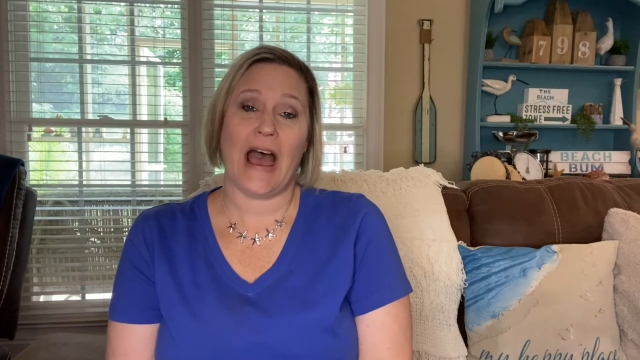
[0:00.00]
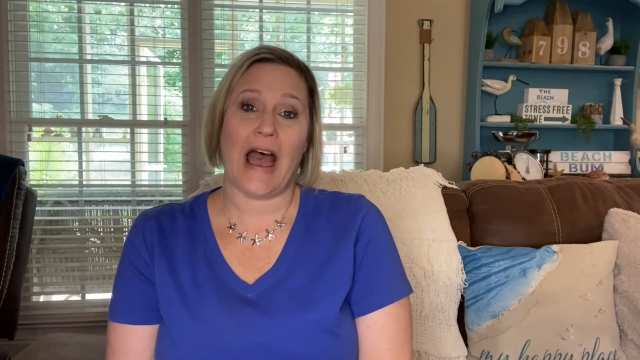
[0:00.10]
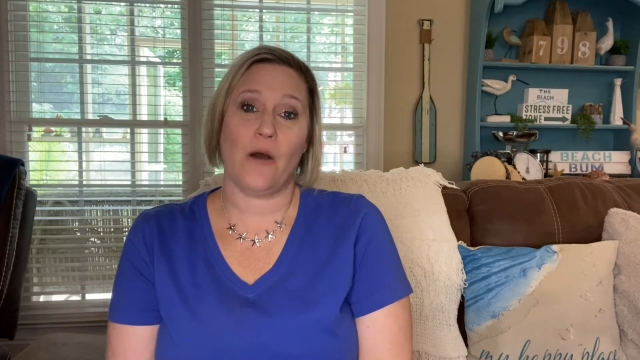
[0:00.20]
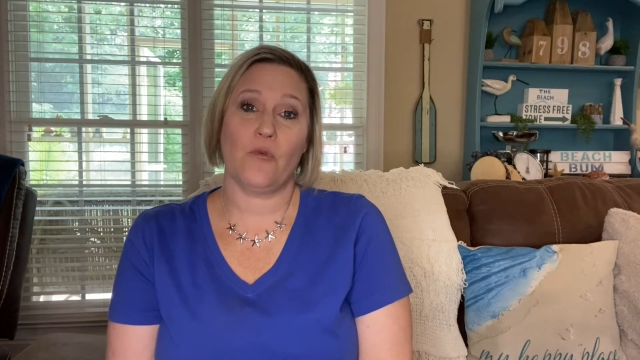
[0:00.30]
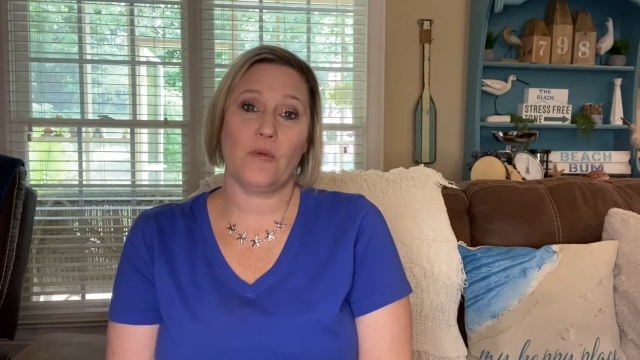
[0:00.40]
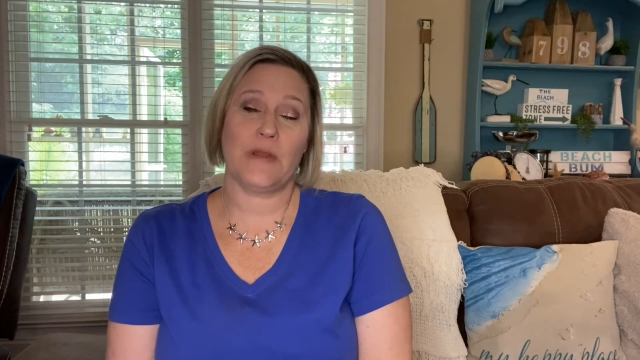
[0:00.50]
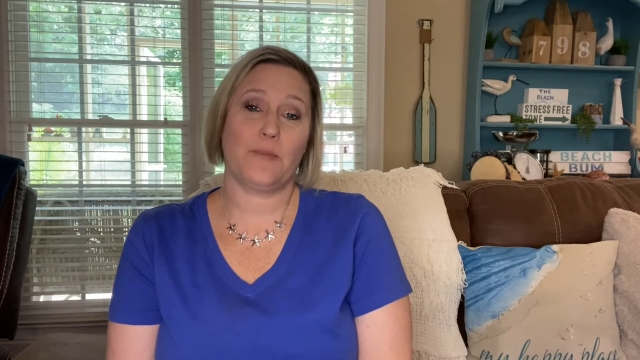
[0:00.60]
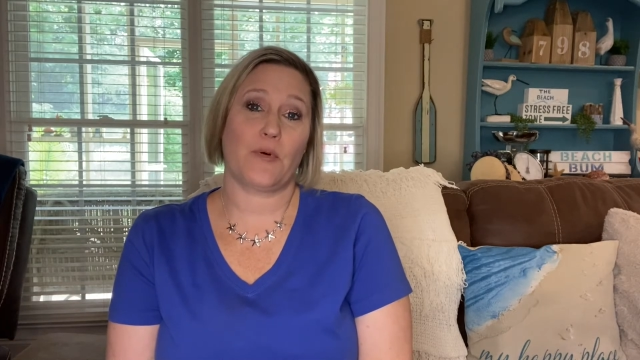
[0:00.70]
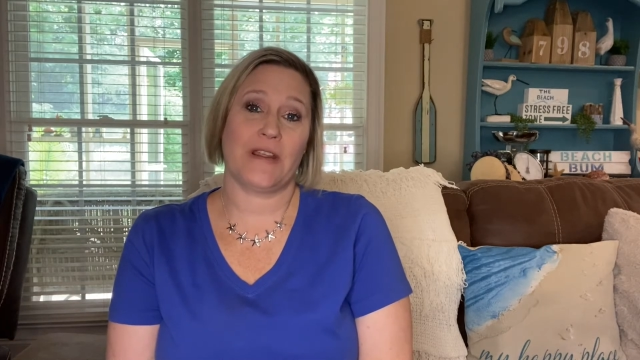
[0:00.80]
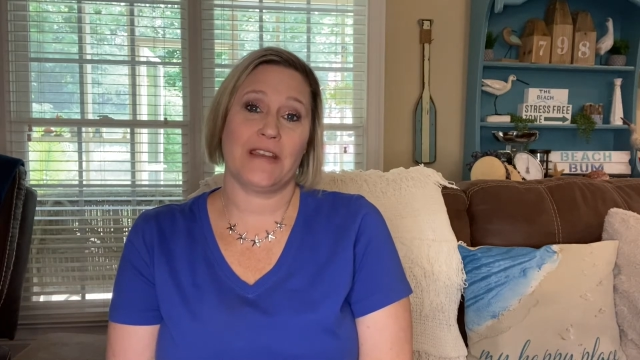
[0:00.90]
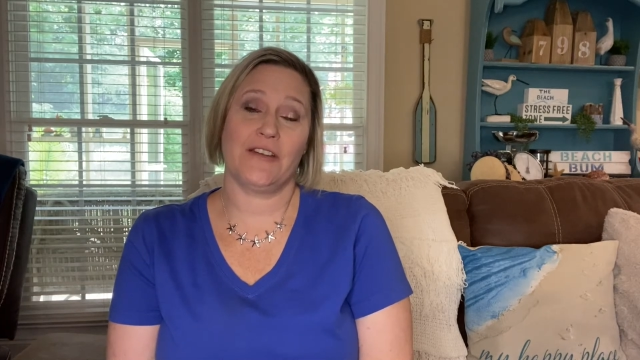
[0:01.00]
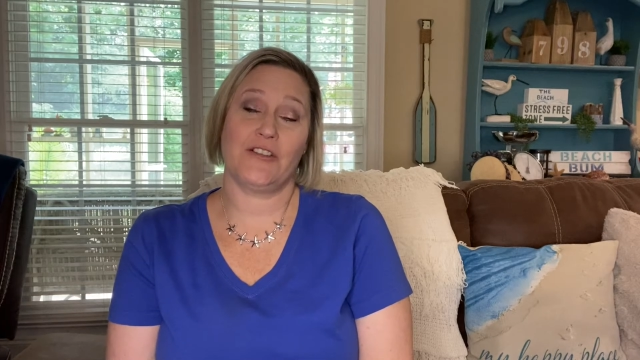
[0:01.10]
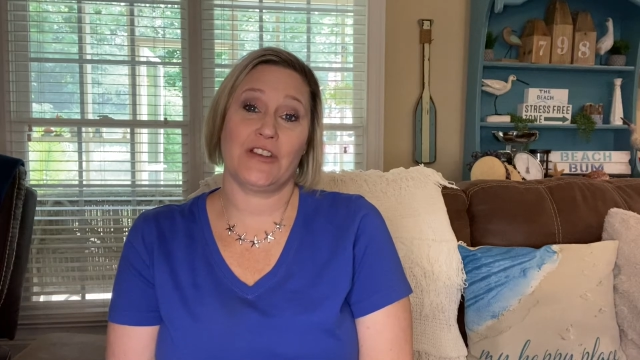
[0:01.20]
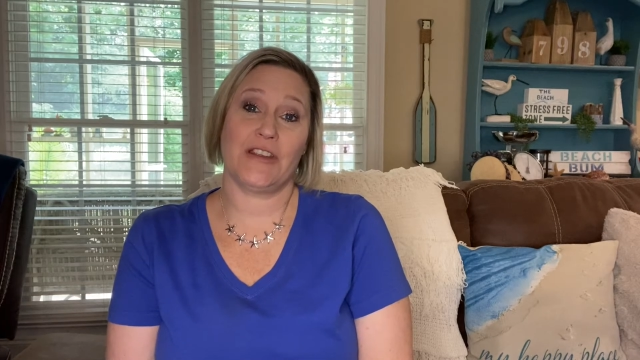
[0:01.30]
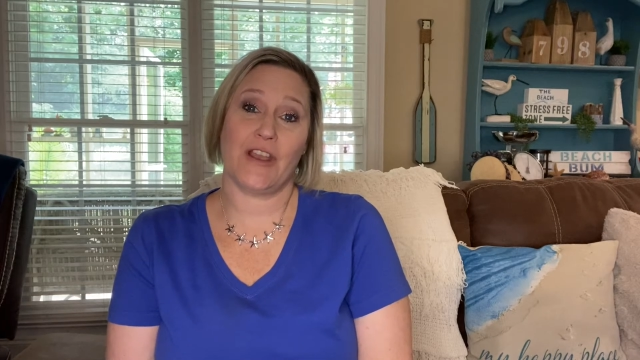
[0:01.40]
I will be
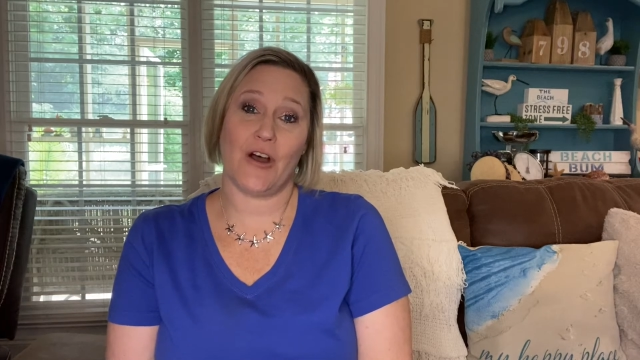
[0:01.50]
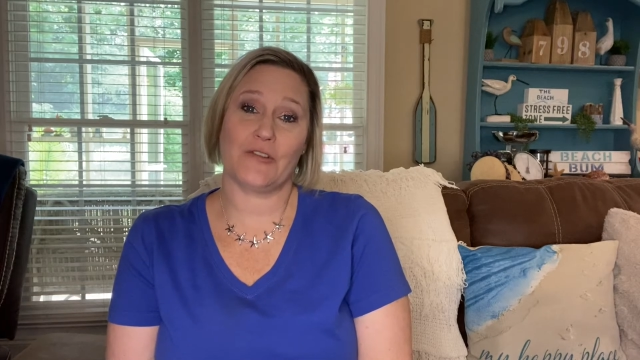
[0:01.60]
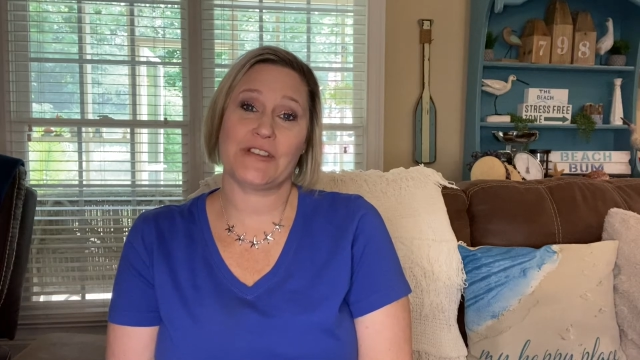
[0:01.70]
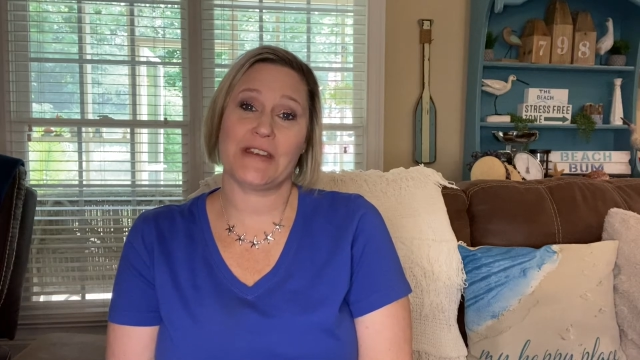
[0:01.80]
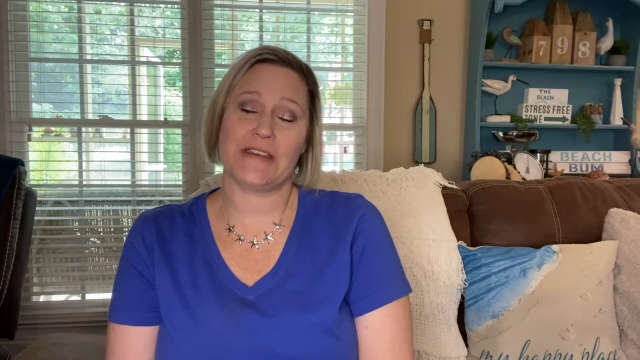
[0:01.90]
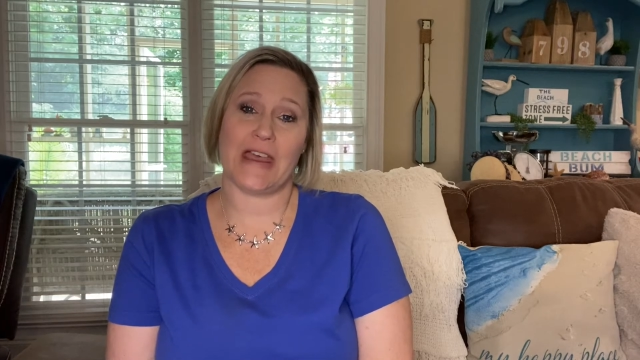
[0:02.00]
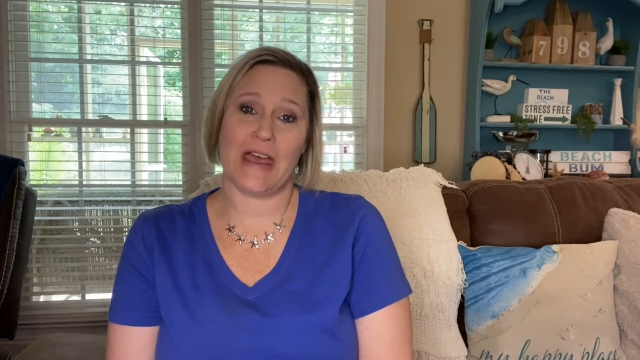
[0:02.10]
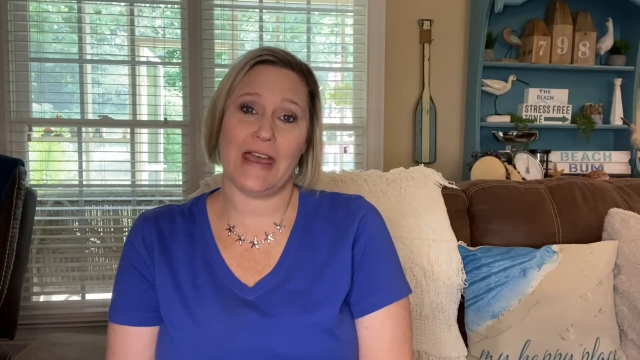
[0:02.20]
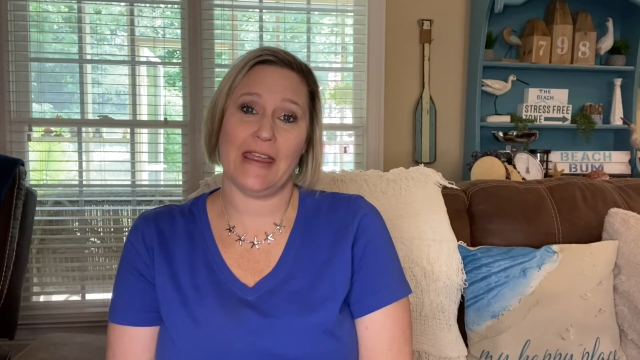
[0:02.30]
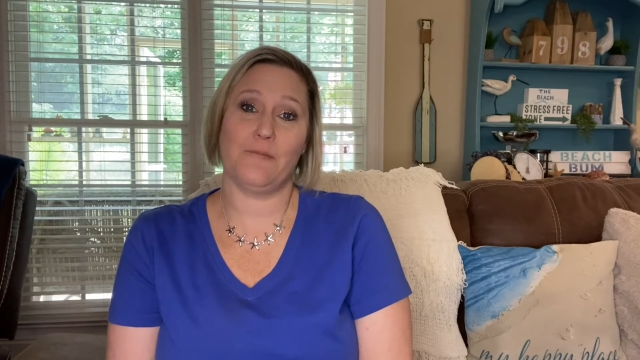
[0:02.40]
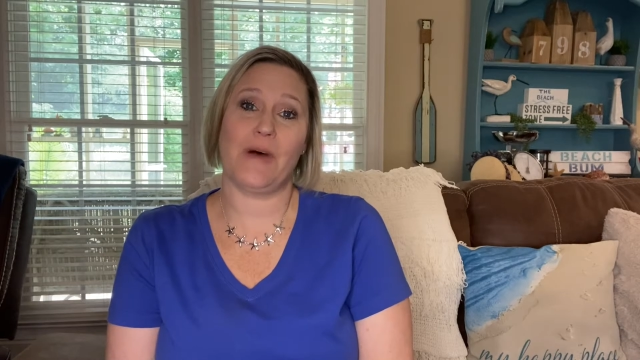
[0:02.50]
bringing to y'all today